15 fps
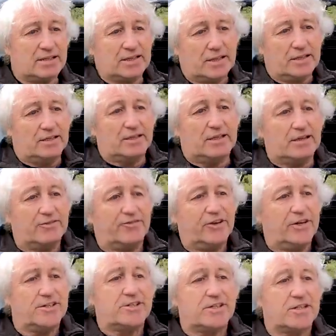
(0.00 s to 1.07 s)
to the
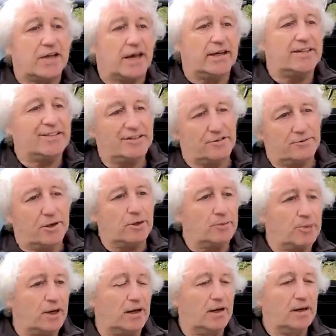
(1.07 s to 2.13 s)
first stage of the
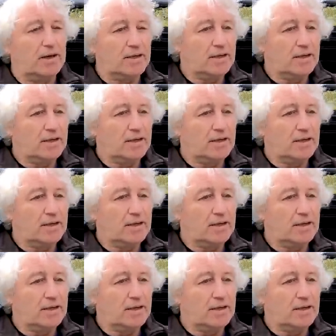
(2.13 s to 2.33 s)
roll bar